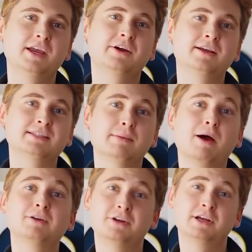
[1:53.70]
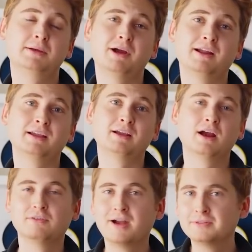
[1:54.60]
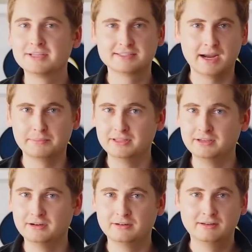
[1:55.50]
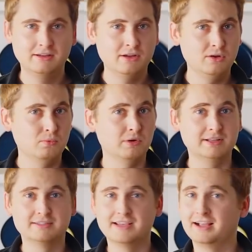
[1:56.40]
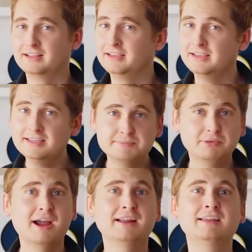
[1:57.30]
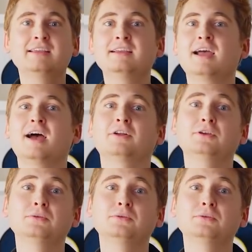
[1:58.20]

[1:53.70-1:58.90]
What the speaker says: curious about turkey brining around this time of the year. What exactly is brining? How do